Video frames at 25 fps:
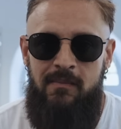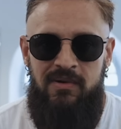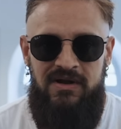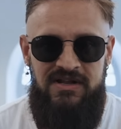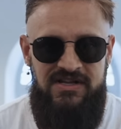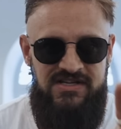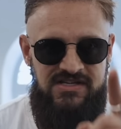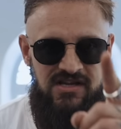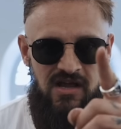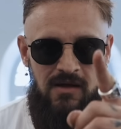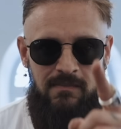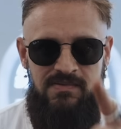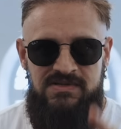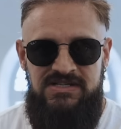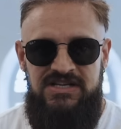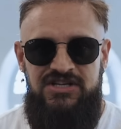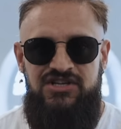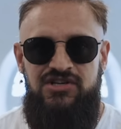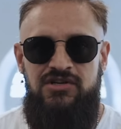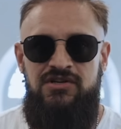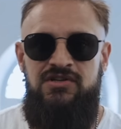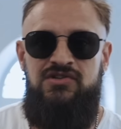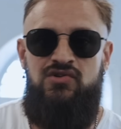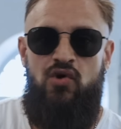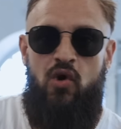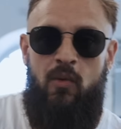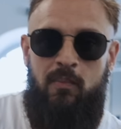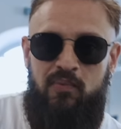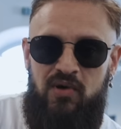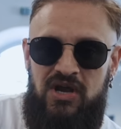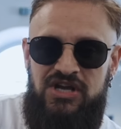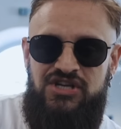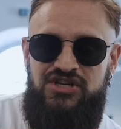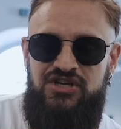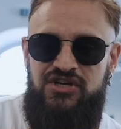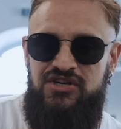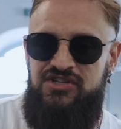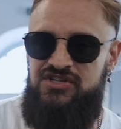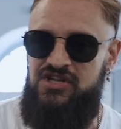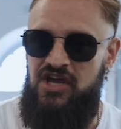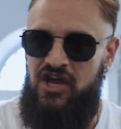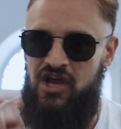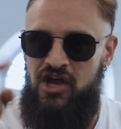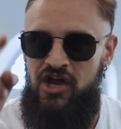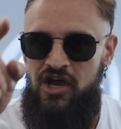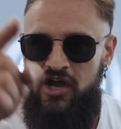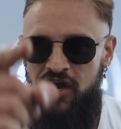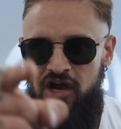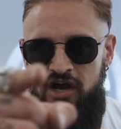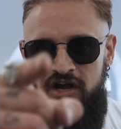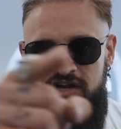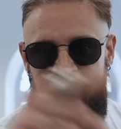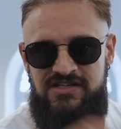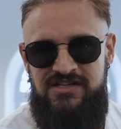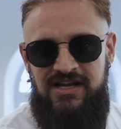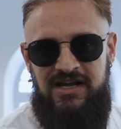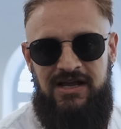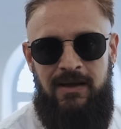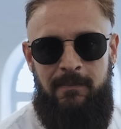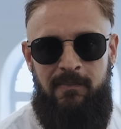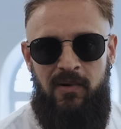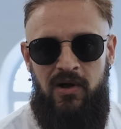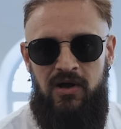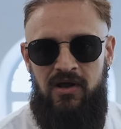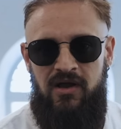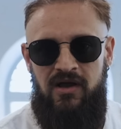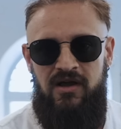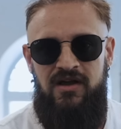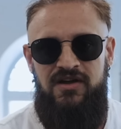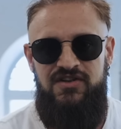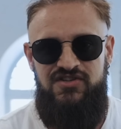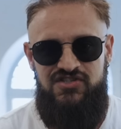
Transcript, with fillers: but in certain positions or pressures, hurts like a bugger.